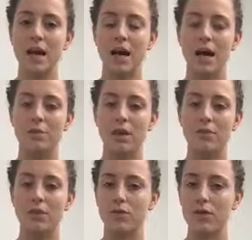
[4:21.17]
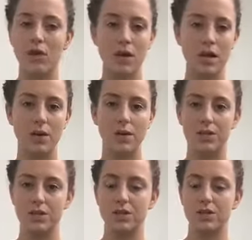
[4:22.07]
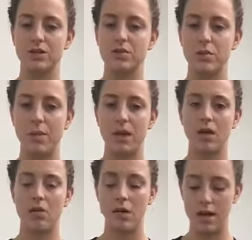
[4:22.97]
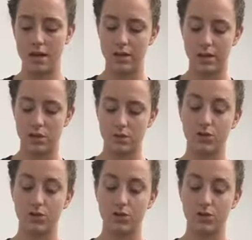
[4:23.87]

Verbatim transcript: Um, if you've got any questions on swimming or anything at all,